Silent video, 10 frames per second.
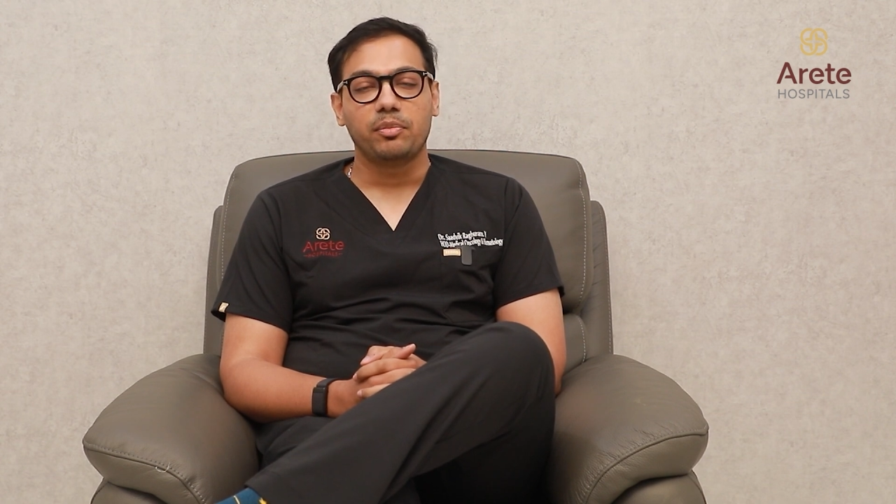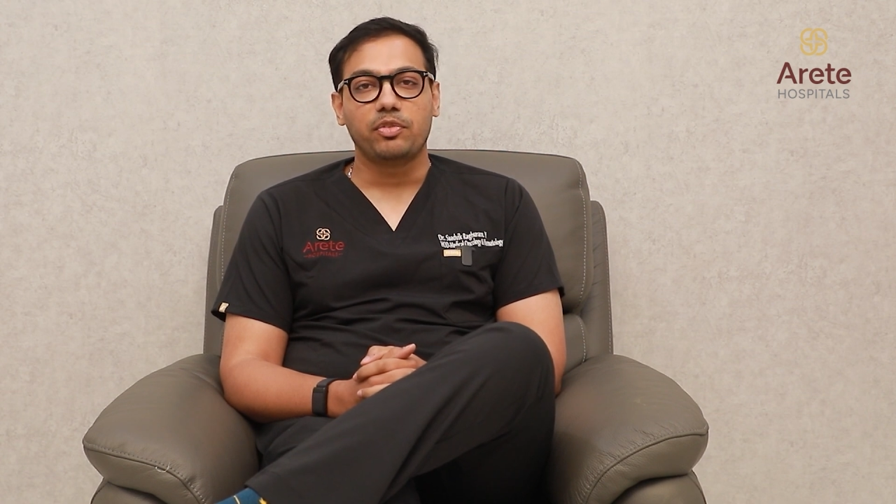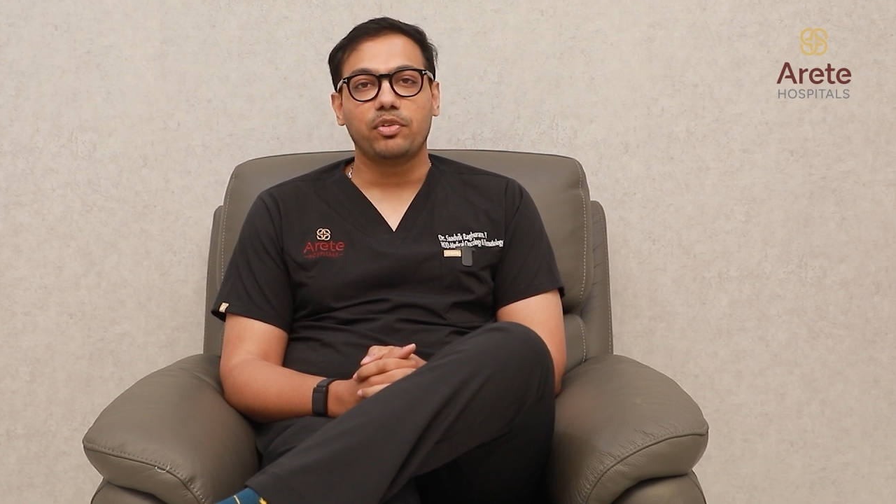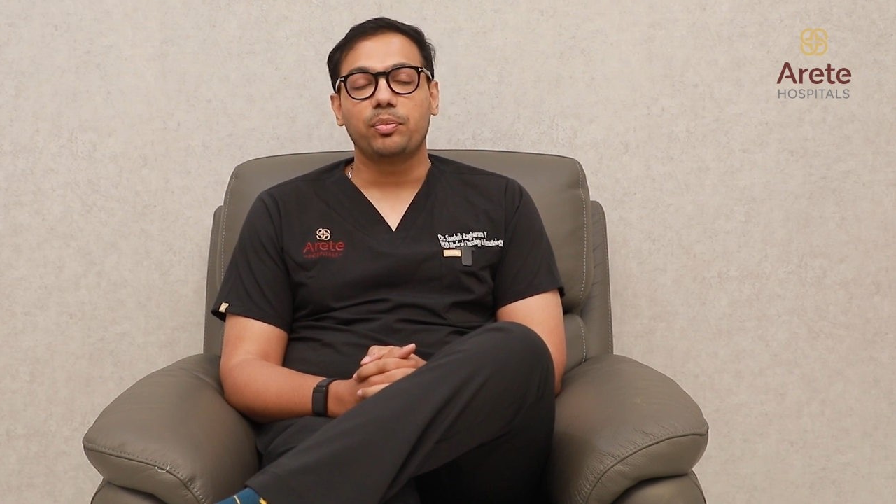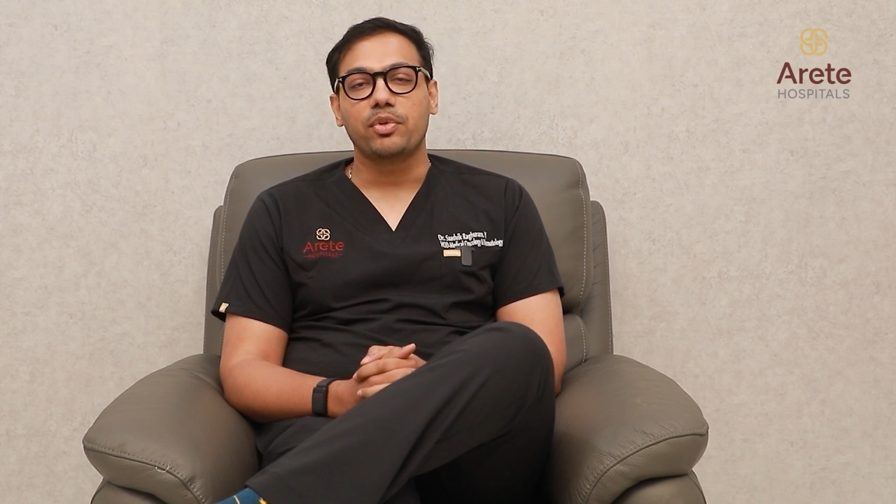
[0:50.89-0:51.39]

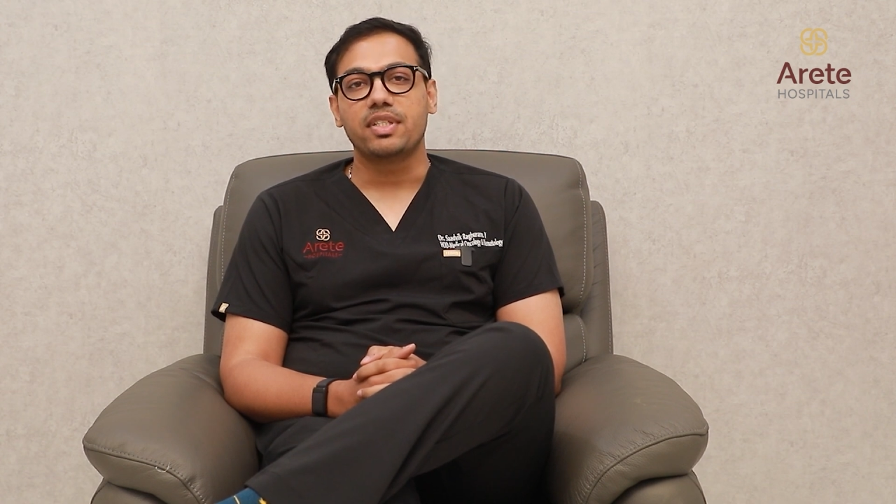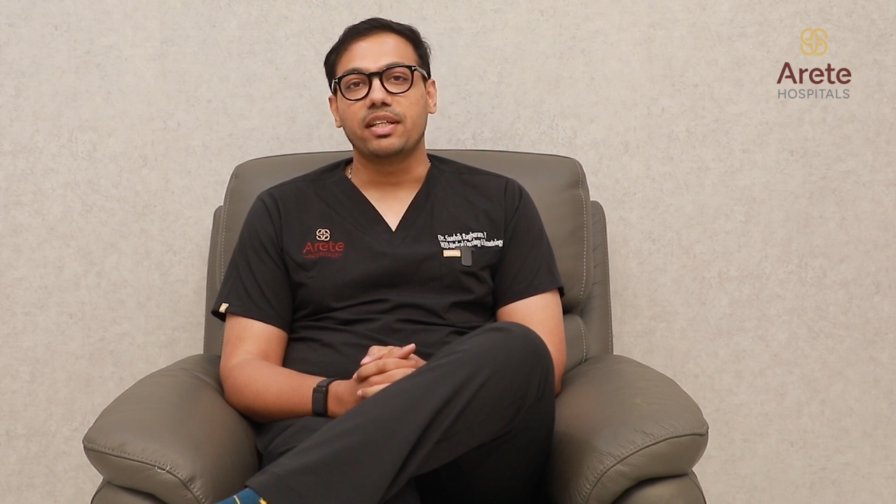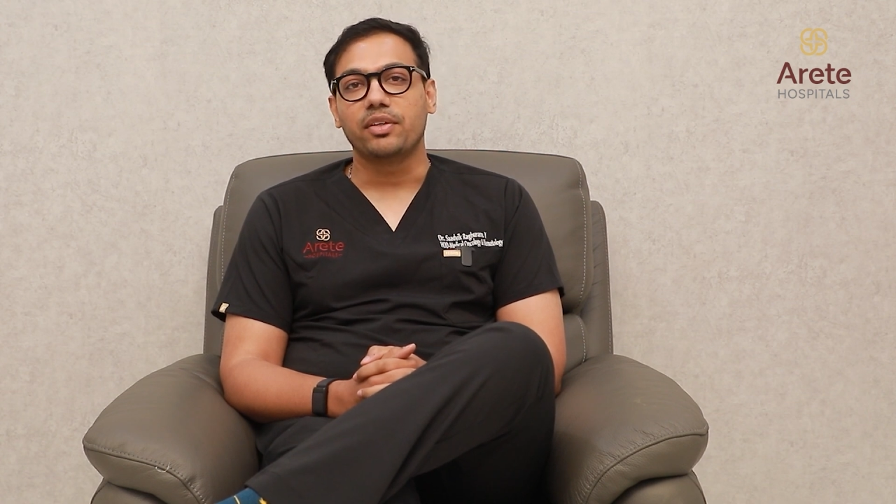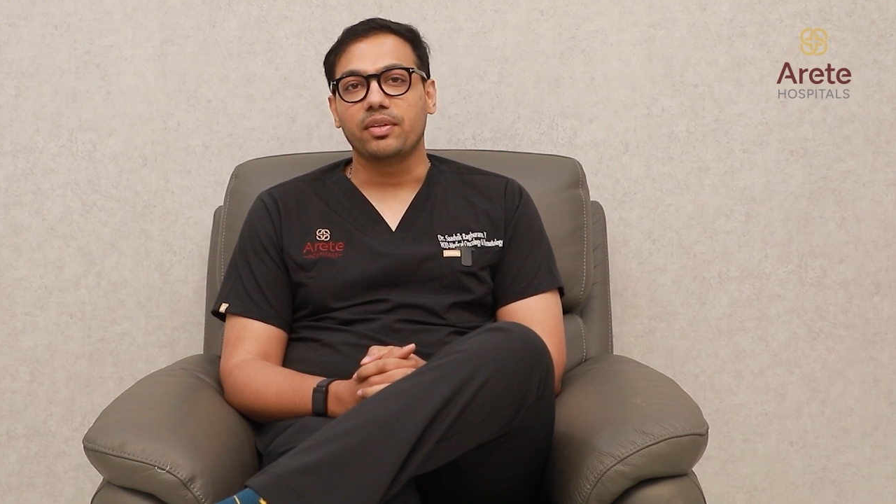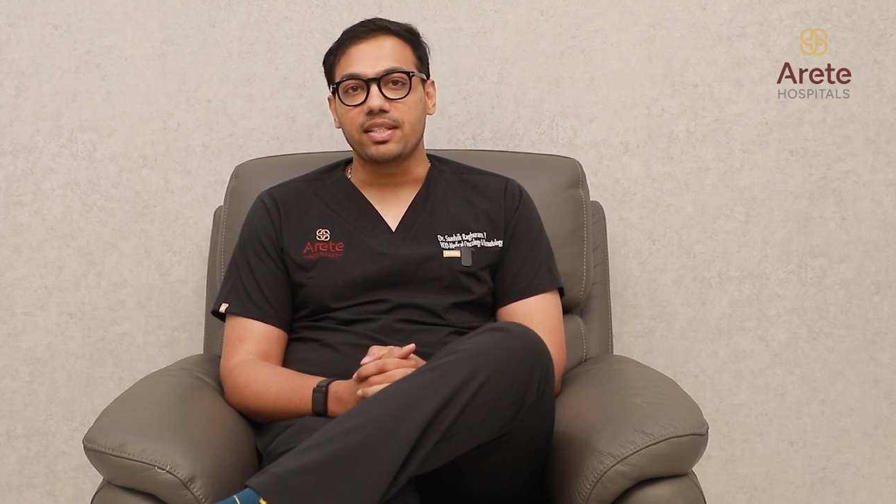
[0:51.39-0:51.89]
before
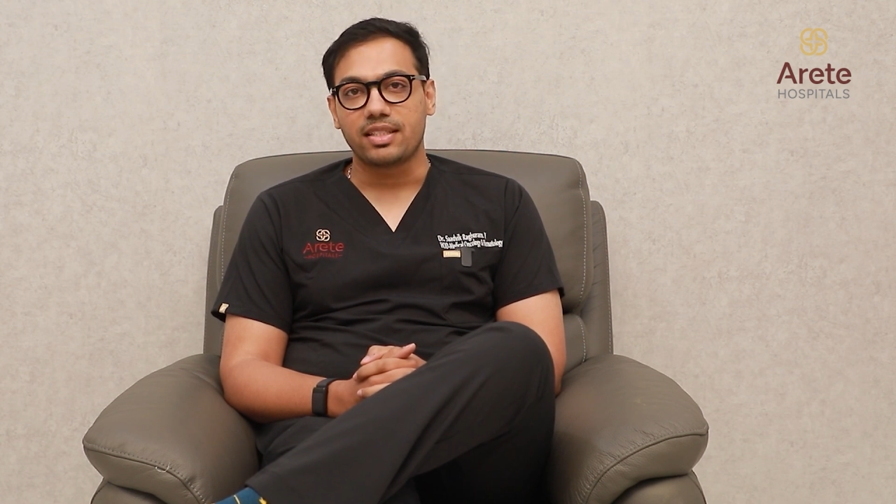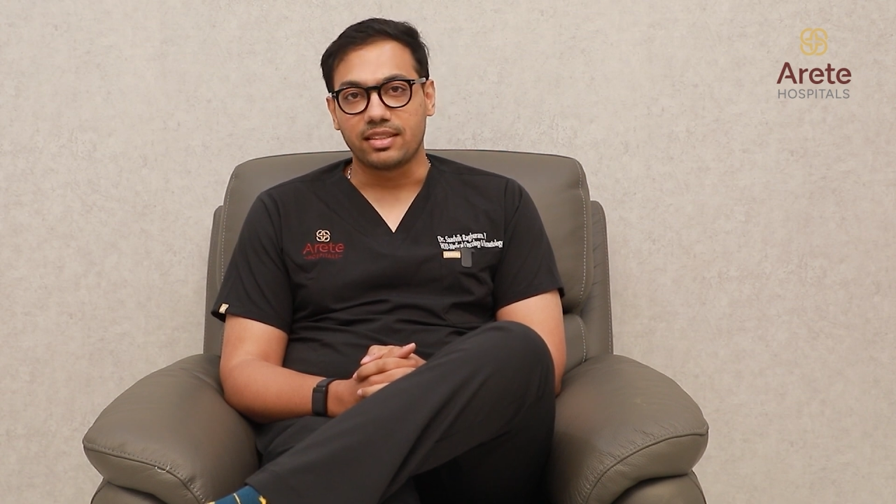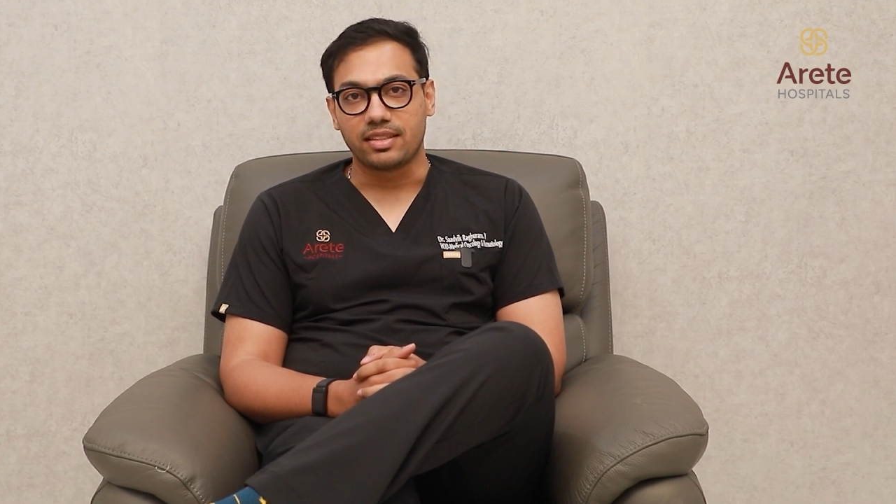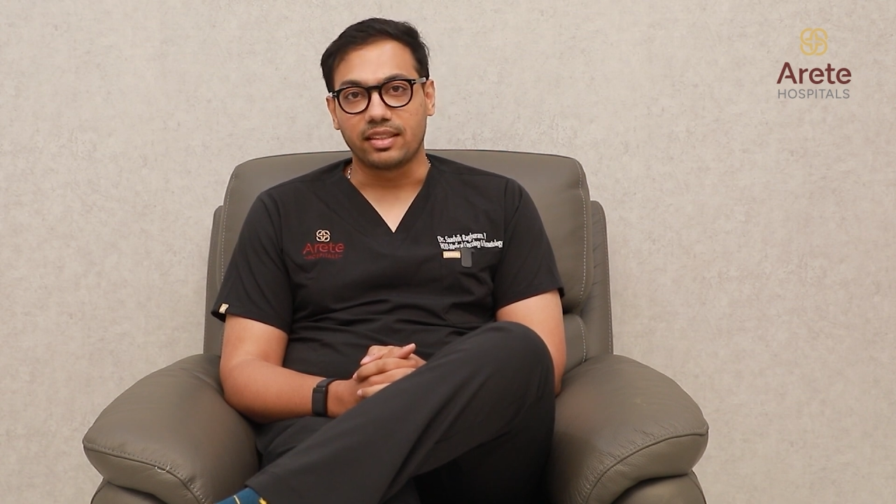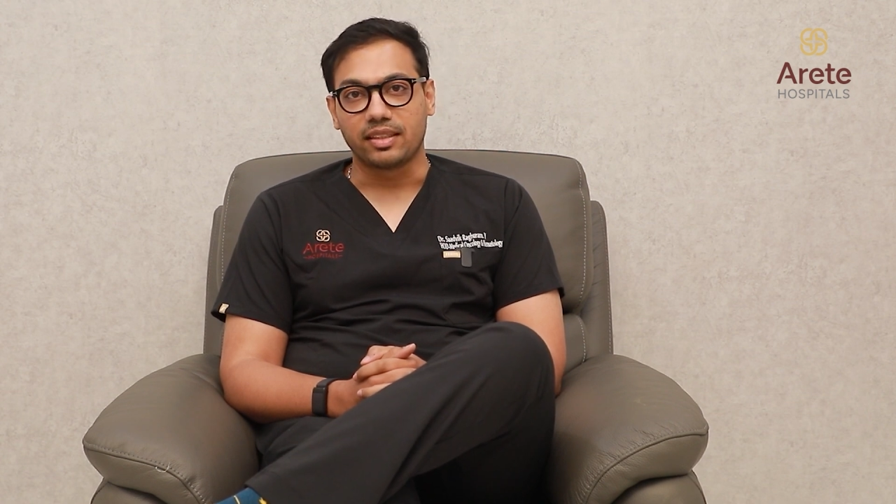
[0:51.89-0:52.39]
proceeding to the
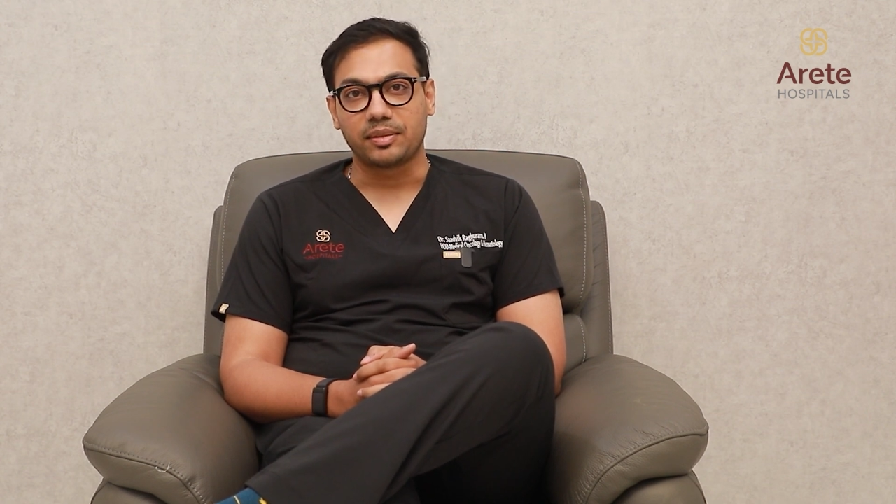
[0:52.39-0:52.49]
surgery.